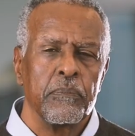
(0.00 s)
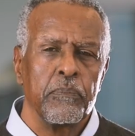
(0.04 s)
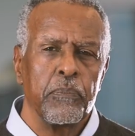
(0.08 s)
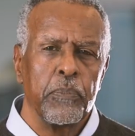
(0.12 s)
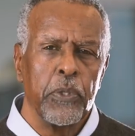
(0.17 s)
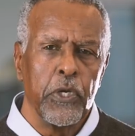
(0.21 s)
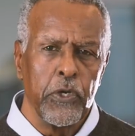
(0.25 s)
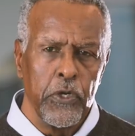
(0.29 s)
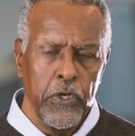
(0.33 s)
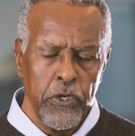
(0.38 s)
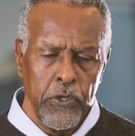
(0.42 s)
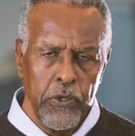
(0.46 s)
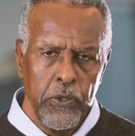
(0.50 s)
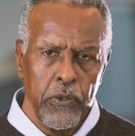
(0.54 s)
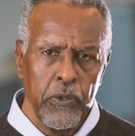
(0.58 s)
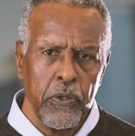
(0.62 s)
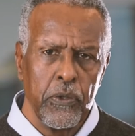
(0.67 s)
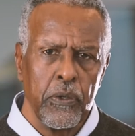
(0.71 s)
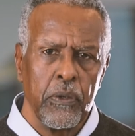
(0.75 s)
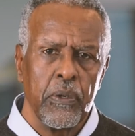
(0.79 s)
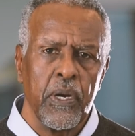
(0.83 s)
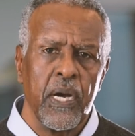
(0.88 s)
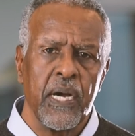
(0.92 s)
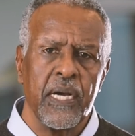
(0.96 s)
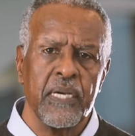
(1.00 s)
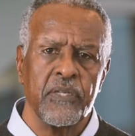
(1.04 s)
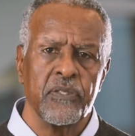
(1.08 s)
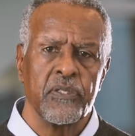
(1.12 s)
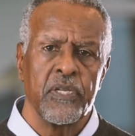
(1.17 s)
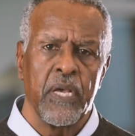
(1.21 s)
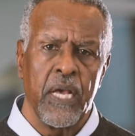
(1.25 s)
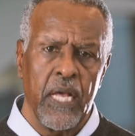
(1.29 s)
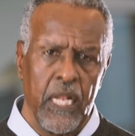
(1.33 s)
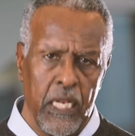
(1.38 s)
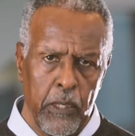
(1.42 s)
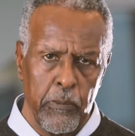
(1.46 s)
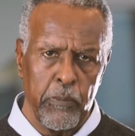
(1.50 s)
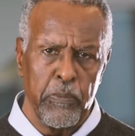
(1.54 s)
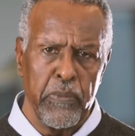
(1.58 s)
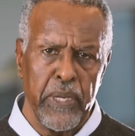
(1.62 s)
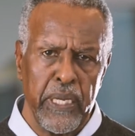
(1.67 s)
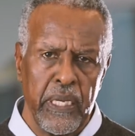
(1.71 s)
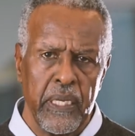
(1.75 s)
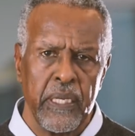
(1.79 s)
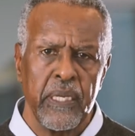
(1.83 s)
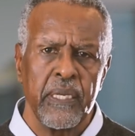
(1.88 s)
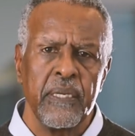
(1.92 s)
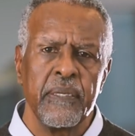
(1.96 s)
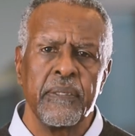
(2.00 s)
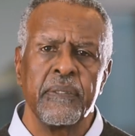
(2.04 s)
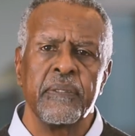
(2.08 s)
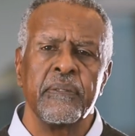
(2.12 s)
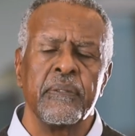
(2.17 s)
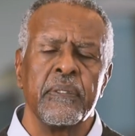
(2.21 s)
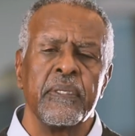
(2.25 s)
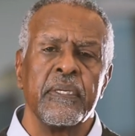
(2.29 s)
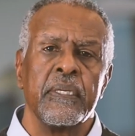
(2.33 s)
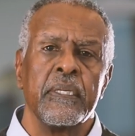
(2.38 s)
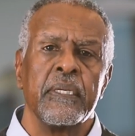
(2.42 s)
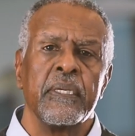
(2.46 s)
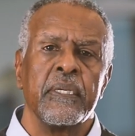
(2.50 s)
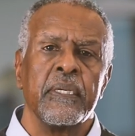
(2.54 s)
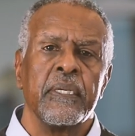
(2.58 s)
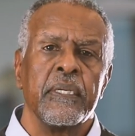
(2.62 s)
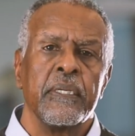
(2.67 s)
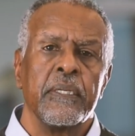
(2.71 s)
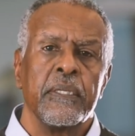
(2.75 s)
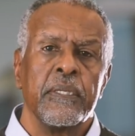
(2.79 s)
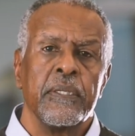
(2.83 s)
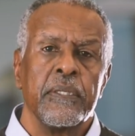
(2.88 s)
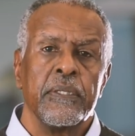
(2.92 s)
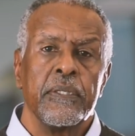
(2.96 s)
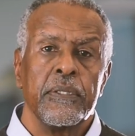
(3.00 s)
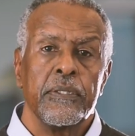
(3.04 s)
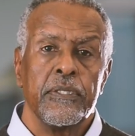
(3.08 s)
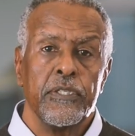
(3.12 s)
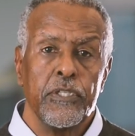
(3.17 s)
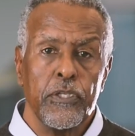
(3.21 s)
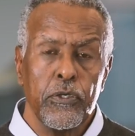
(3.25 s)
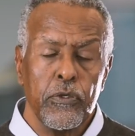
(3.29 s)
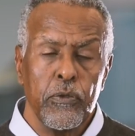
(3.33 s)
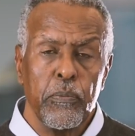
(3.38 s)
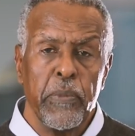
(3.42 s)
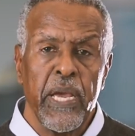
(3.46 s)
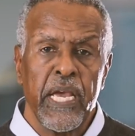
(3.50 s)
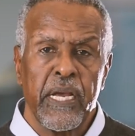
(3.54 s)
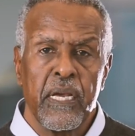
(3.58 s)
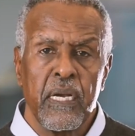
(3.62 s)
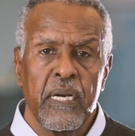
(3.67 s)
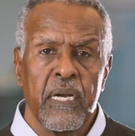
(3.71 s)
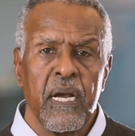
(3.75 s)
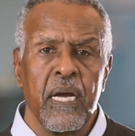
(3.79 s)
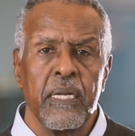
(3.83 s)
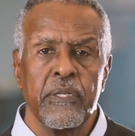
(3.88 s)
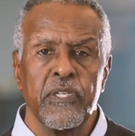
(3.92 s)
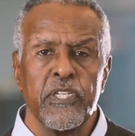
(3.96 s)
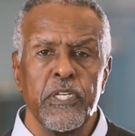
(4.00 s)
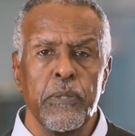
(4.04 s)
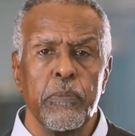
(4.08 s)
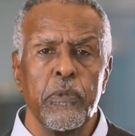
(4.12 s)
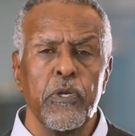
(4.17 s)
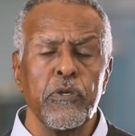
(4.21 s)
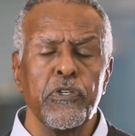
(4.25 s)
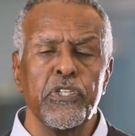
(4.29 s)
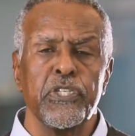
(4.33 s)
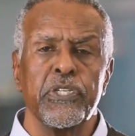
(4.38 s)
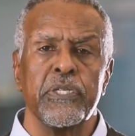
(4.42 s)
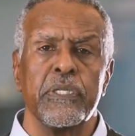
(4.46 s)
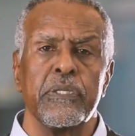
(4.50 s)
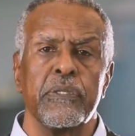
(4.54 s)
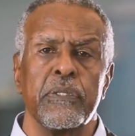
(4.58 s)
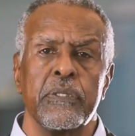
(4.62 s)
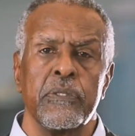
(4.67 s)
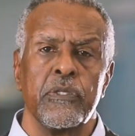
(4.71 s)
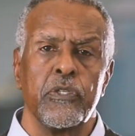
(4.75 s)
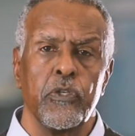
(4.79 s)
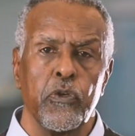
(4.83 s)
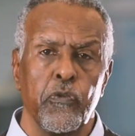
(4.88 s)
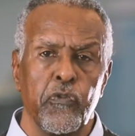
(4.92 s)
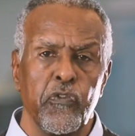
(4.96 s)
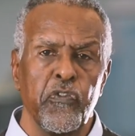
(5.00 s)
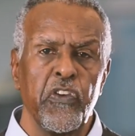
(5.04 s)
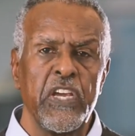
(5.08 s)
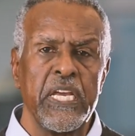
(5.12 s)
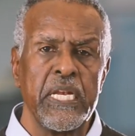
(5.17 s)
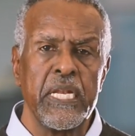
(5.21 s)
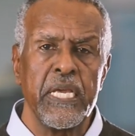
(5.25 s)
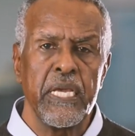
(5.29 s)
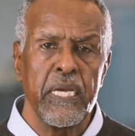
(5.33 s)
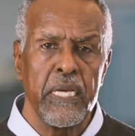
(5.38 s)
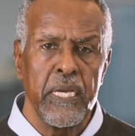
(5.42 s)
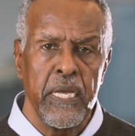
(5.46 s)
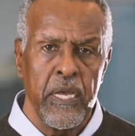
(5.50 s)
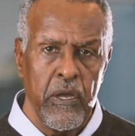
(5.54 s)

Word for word: Purdue has helped me to make a contribution to feeding